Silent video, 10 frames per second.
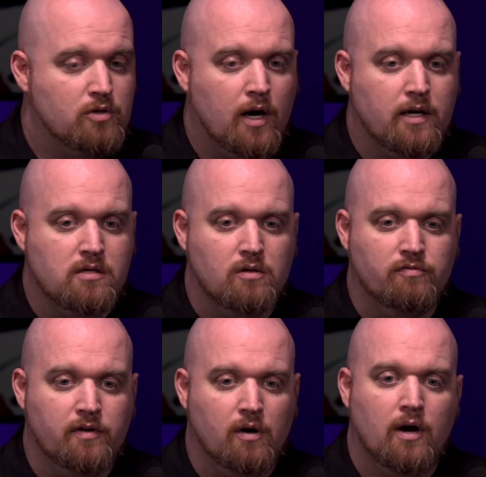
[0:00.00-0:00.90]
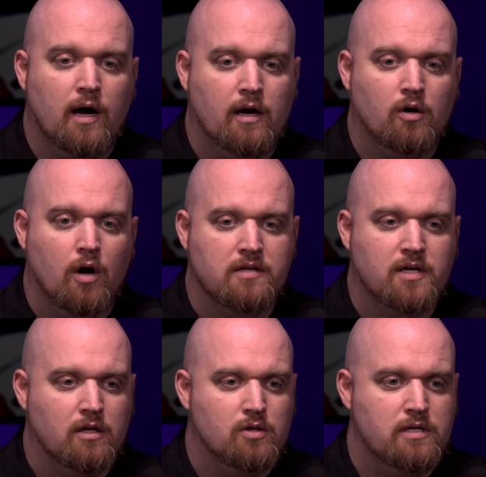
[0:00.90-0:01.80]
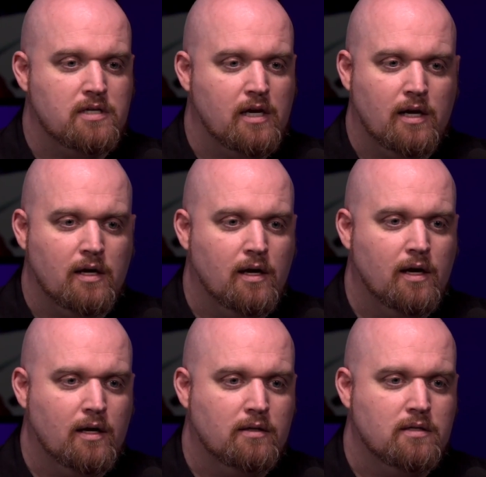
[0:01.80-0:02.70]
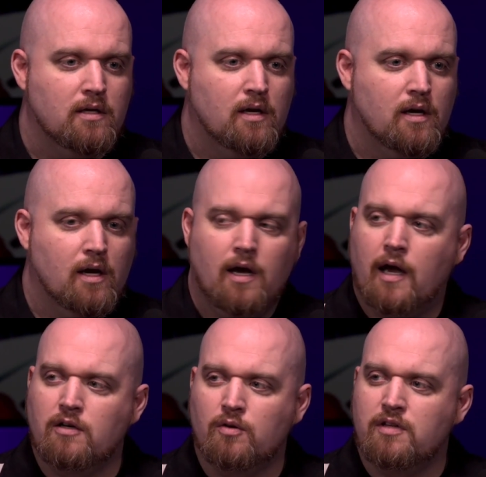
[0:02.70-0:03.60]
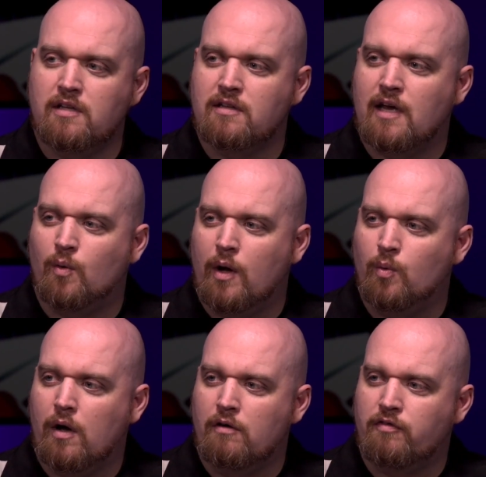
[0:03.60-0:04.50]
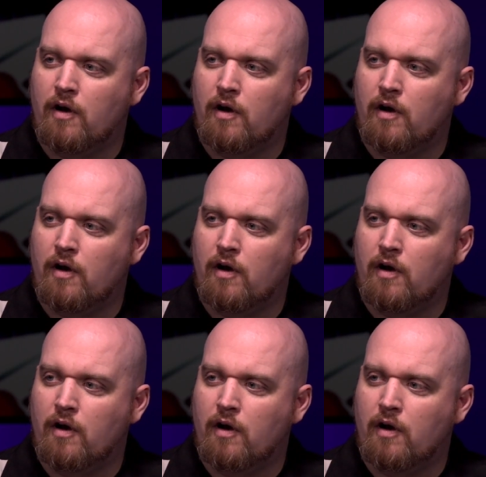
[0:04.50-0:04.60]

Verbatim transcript: tried to figure out how to cross country ski, and oh. I don't think that that went well